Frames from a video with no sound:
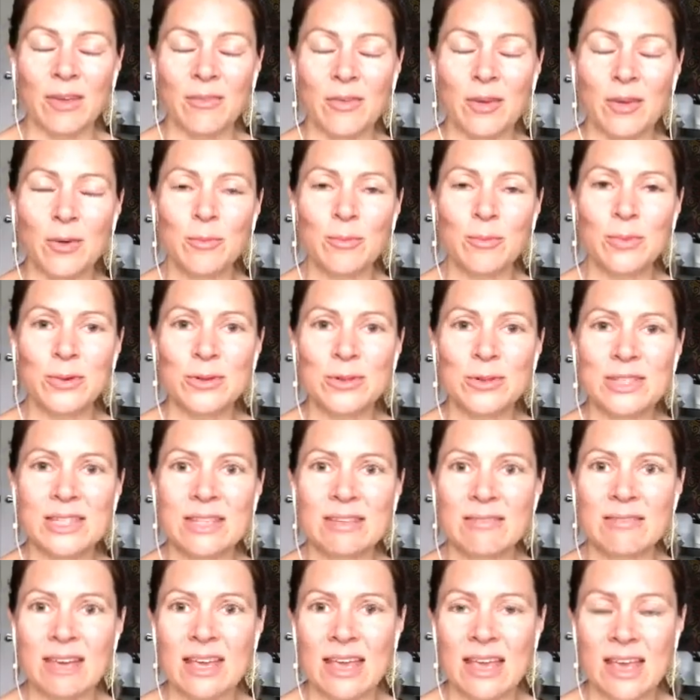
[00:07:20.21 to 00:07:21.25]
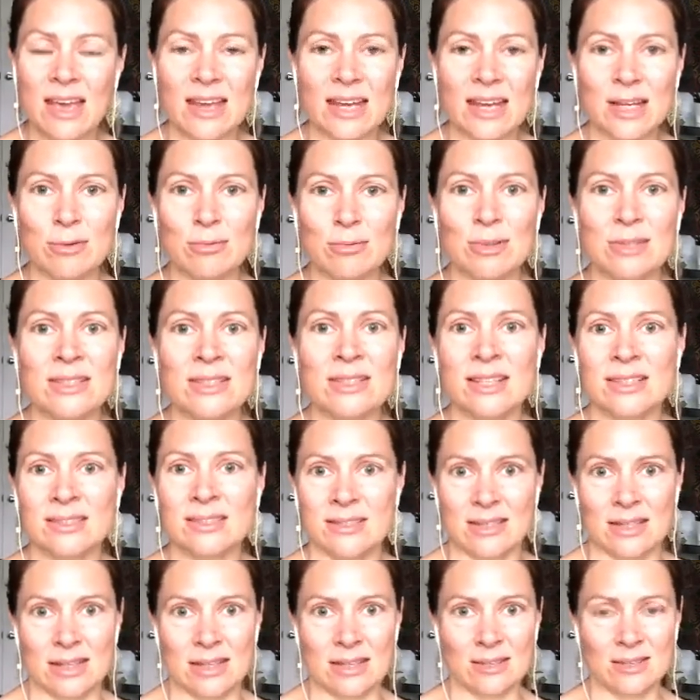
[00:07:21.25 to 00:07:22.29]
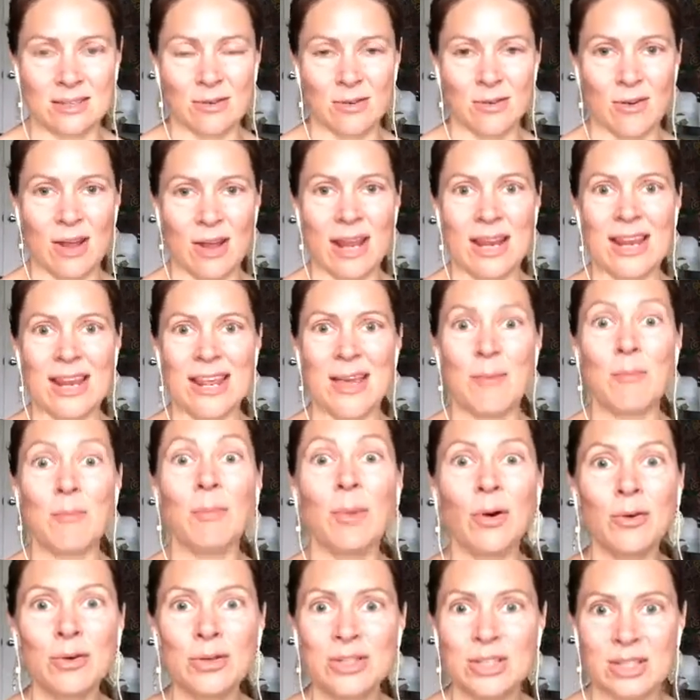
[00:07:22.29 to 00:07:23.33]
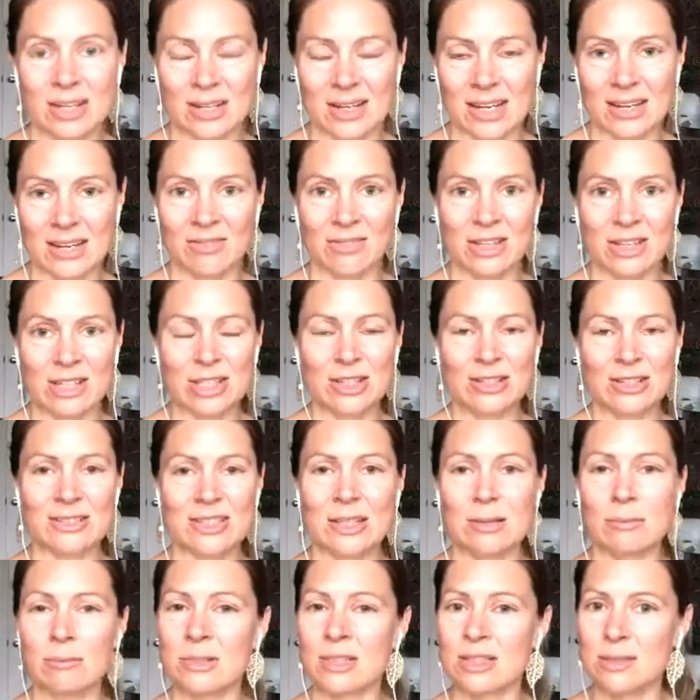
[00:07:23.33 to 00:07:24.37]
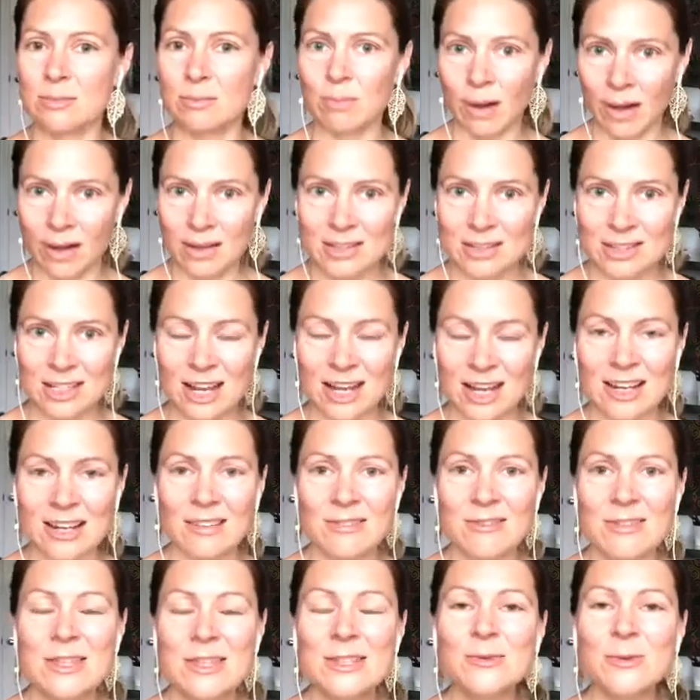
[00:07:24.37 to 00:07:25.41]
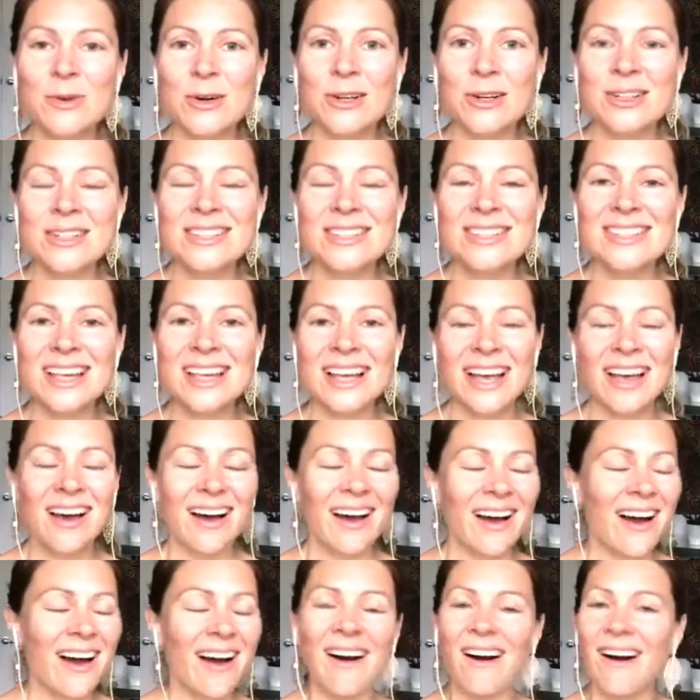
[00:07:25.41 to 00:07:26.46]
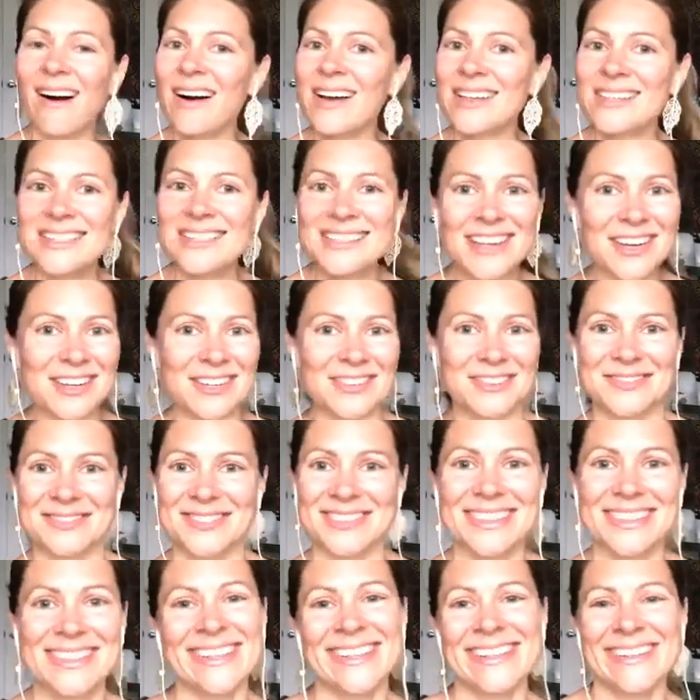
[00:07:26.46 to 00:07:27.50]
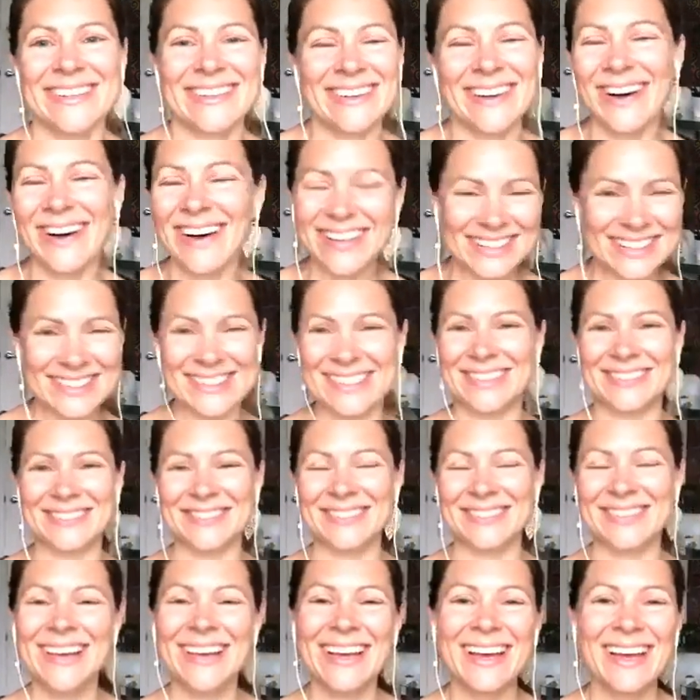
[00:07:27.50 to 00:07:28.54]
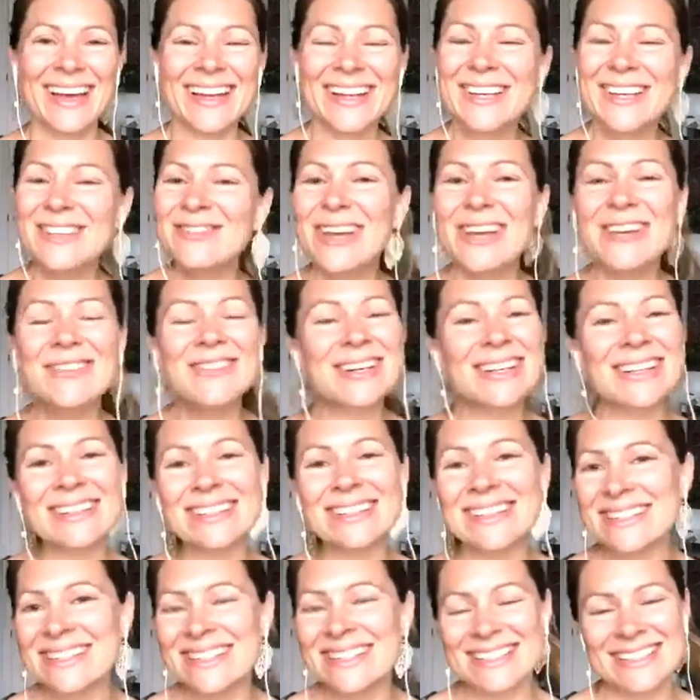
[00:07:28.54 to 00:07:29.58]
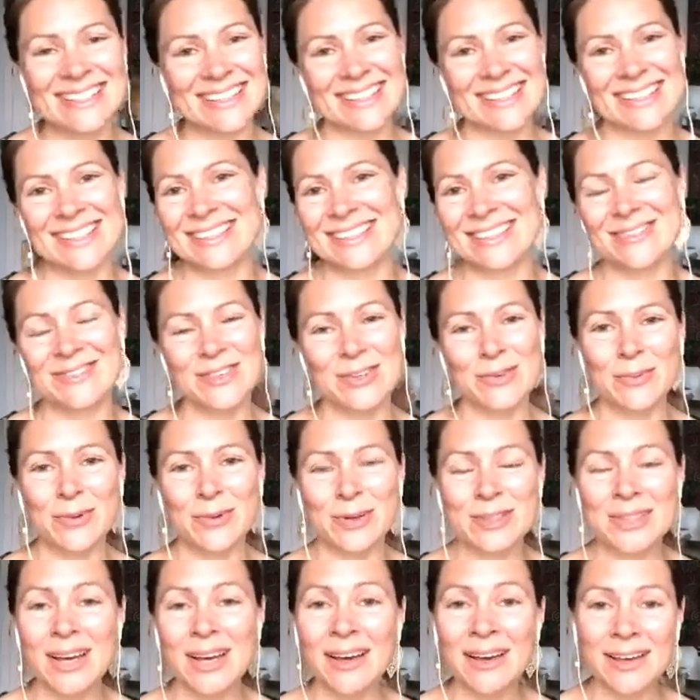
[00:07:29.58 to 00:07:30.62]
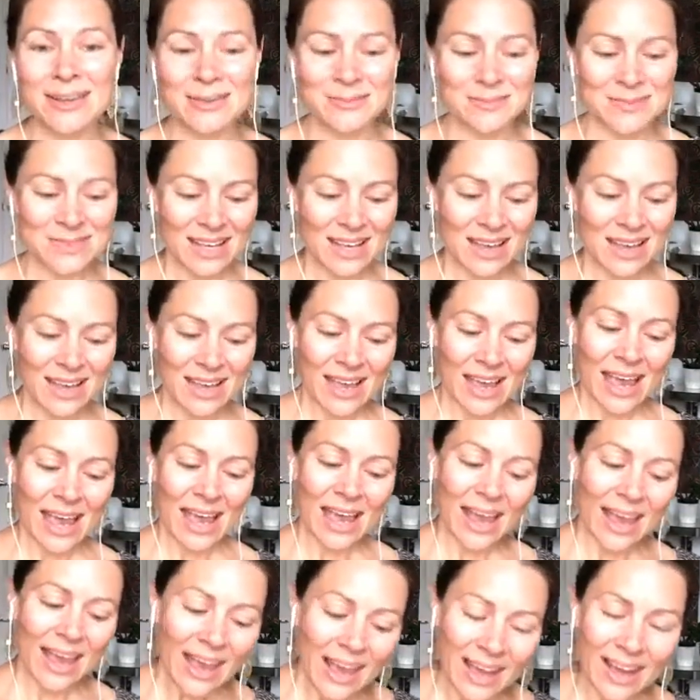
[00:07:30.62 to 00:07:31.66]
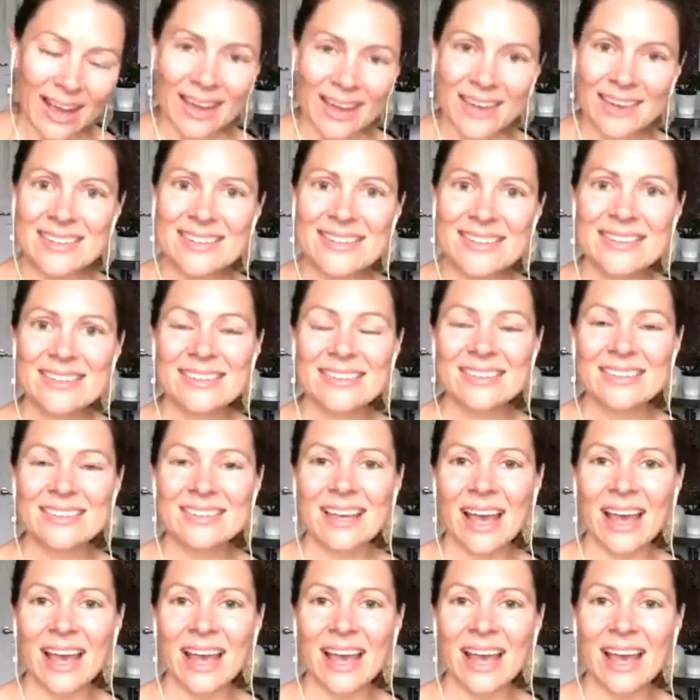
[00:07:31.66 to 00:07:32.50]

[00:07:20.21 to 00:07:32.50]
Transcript: if you're perceiving any resistance or any emotion, even just in response to any of these words, awesome, awesome. And you may want to listen to this a few more times. And